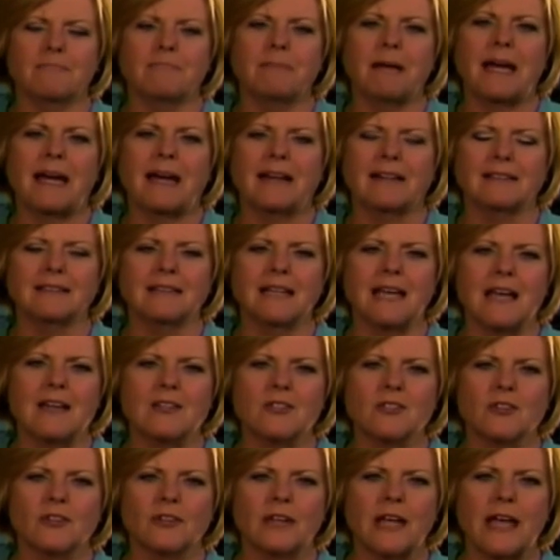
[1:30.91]
battle
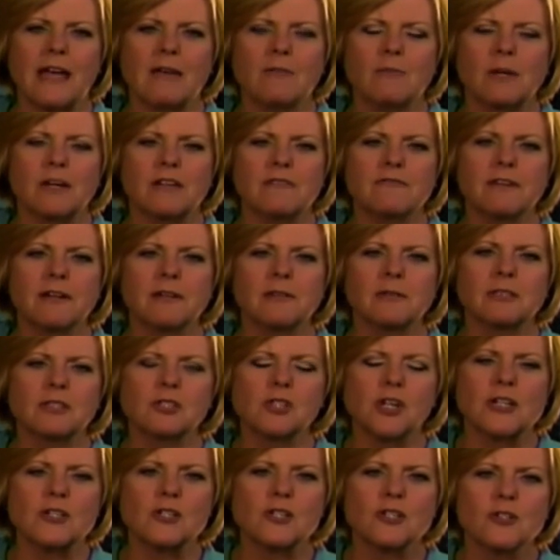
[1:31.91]
yesterday when a federal
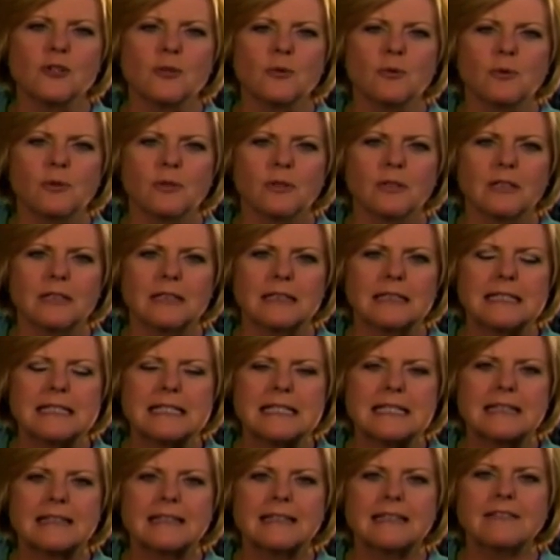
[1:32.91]
judge in New
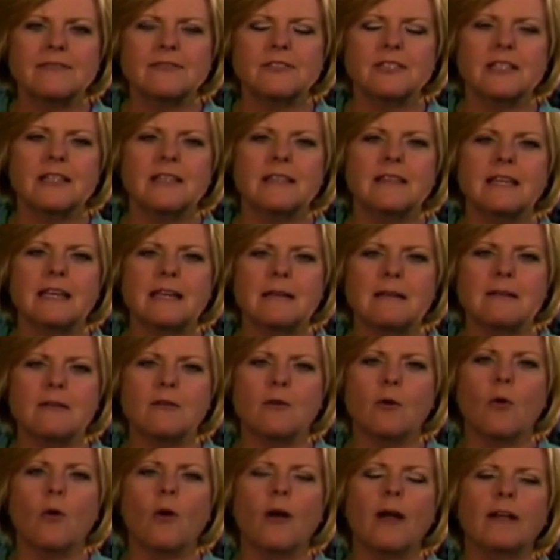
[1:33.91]
Orleans lifted the
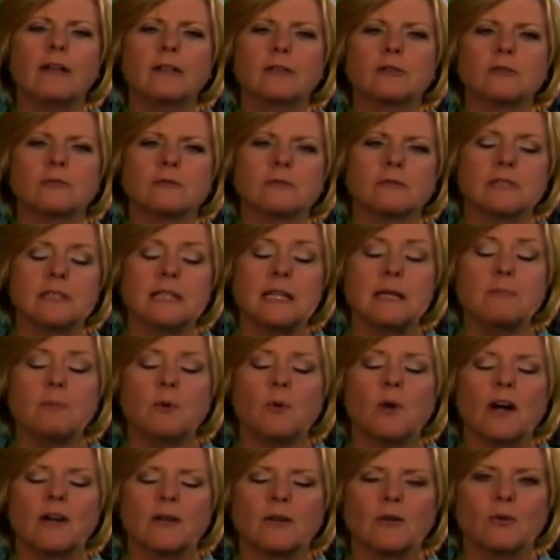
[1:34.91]

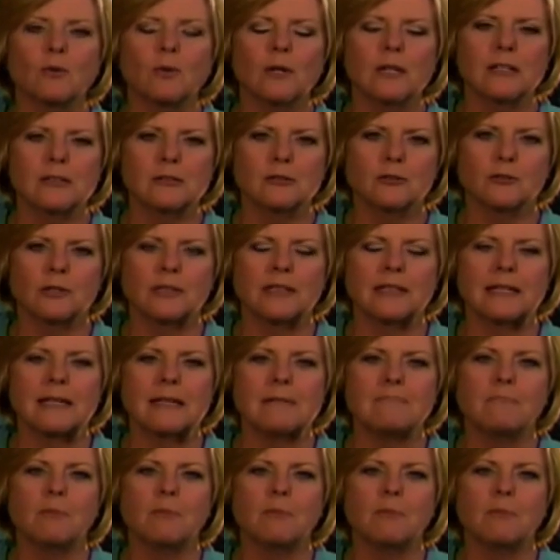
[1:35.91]
deepwater oil drilling